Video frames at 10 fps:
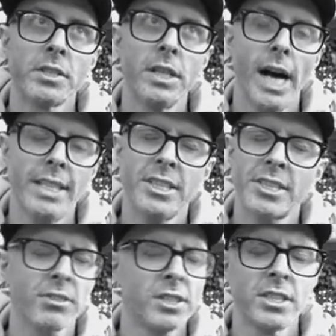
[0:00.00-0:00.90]
I just
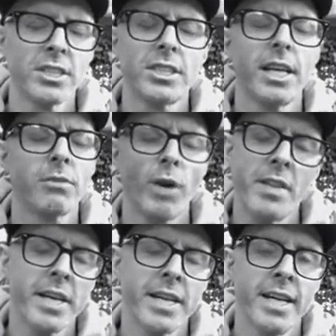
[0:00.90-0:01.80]
don't understand why
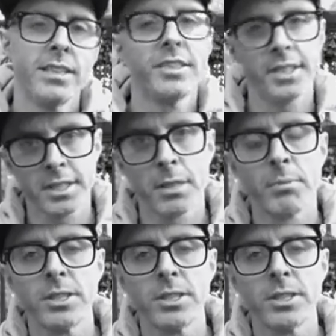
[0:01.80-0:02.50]
they can't," son number